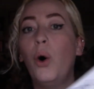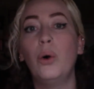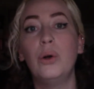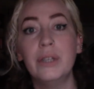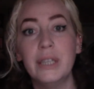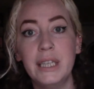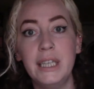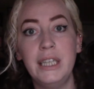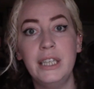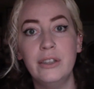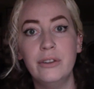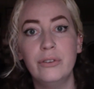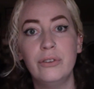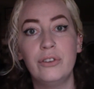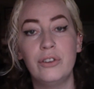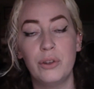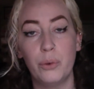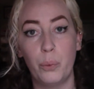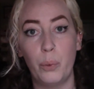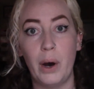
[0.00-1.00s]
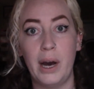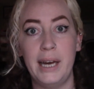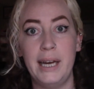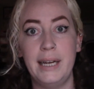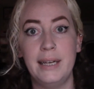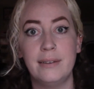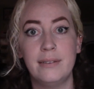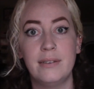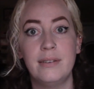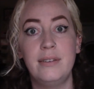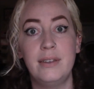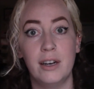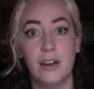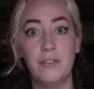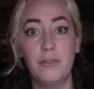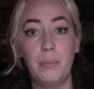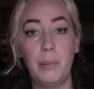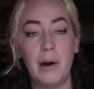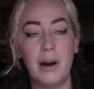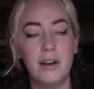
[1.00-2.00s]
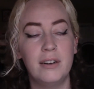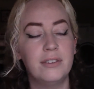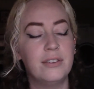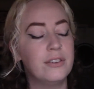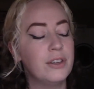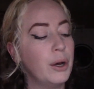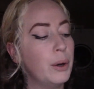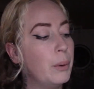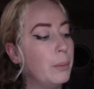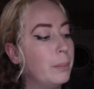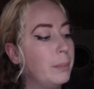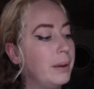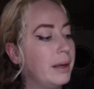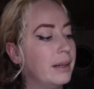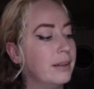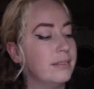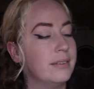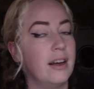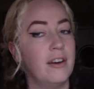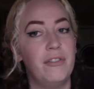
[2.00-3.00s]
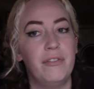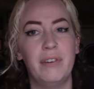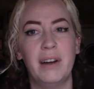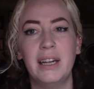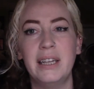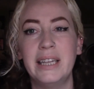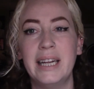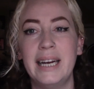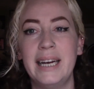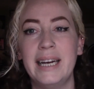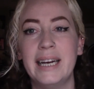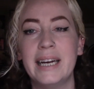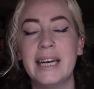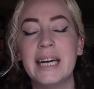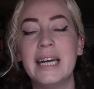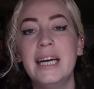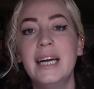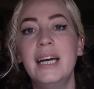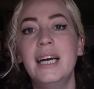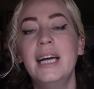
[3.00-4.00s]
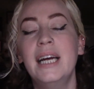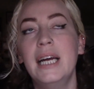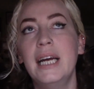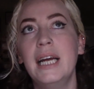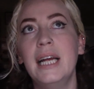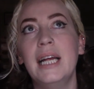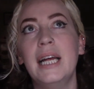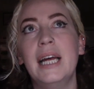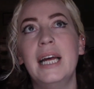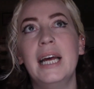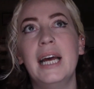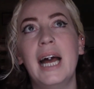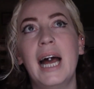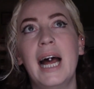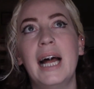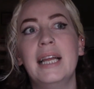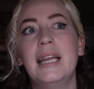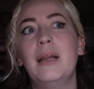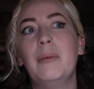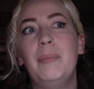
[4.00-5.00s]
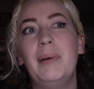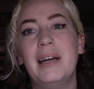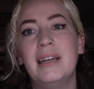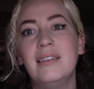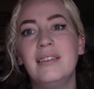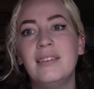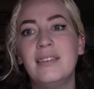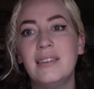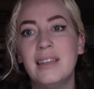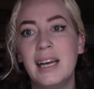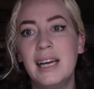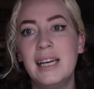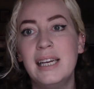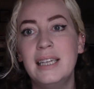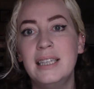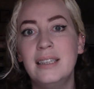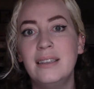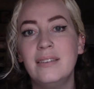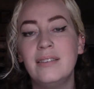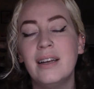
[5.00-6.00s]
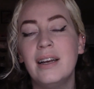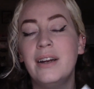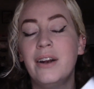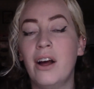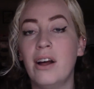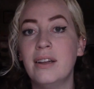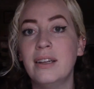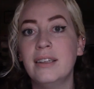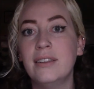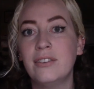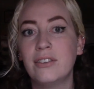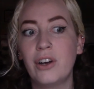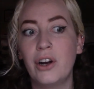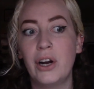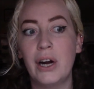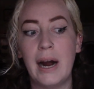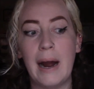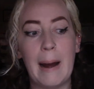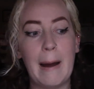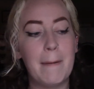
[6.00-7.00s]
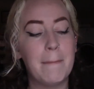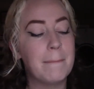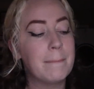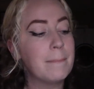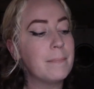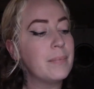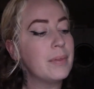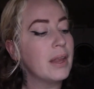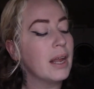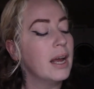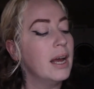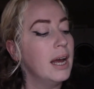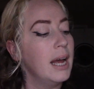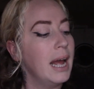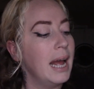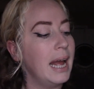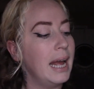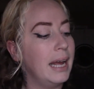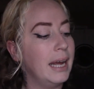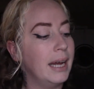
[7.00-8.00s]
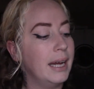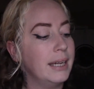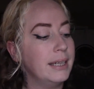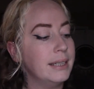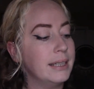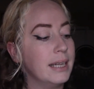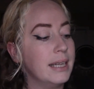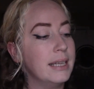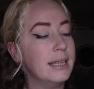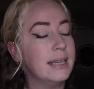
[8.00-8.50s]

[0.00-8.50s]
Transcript: only use the white Dove bar soap because I felt like it had the best scent and all this crap, and